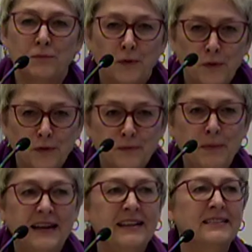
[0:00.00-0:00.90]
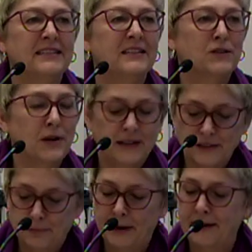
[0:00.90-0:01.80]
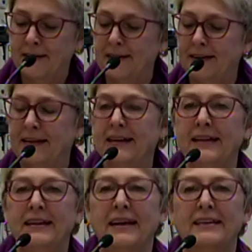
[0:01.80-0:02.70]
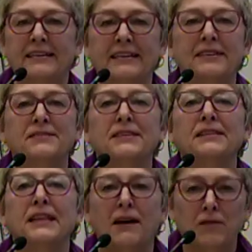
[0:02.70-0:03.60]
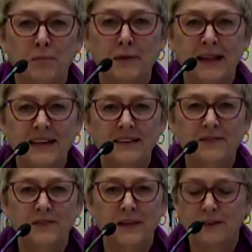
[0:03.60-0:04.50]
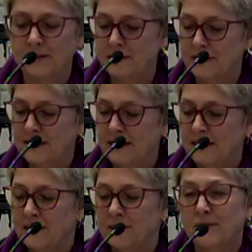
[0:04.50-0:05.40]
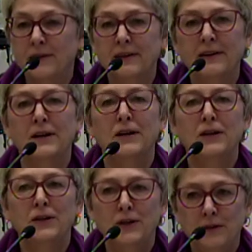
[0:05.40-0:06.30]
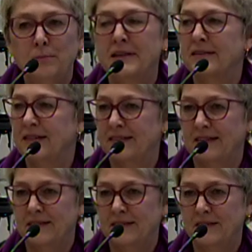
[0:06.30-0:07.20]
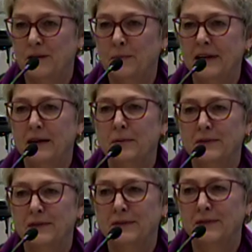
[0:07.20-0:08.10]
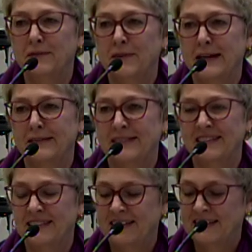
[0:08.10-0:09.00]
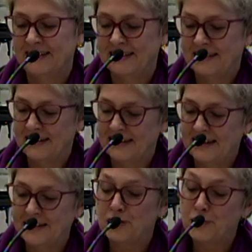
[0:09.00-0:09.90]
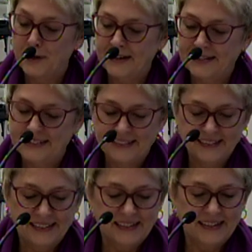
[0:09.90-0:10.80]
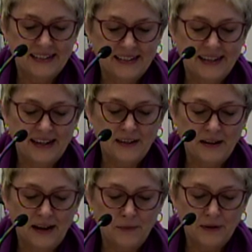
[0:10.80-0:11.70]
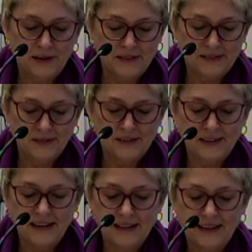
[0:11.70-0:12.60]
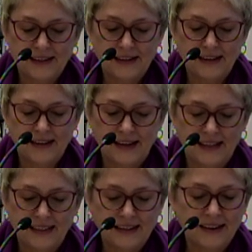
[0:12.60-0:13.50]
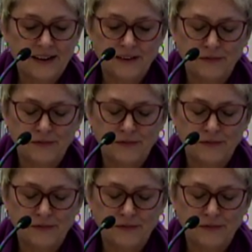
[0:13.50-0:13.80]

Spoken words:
rules-based and transparent and gives a level playing field for good businesses to be able to invest and trade. I would also say that I think I heard